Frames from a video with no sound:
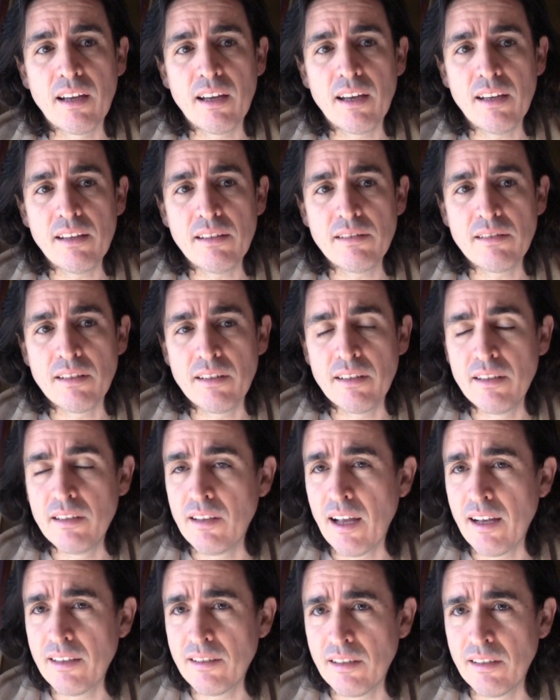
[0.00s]
as
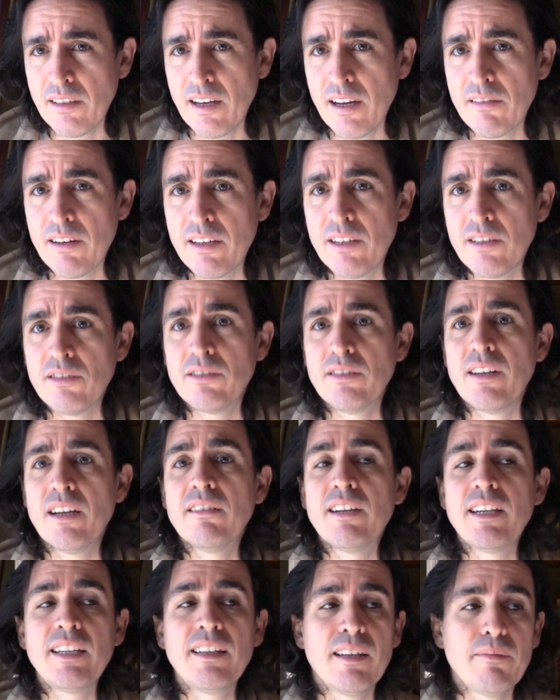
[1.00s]
the narrators
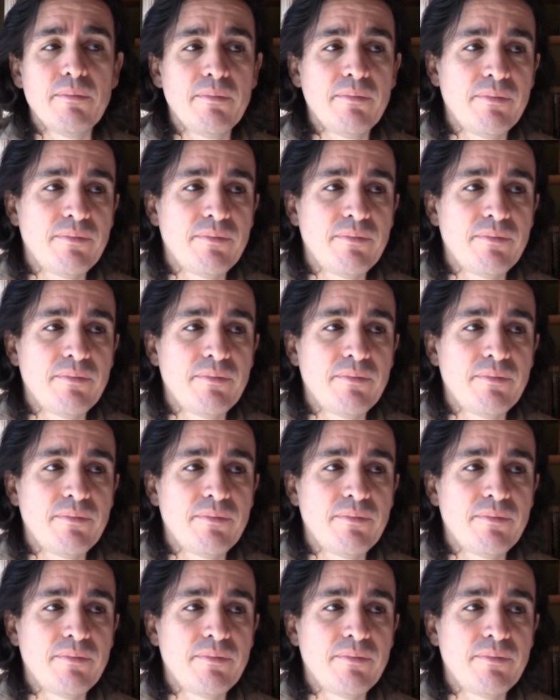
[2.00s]
narrate them.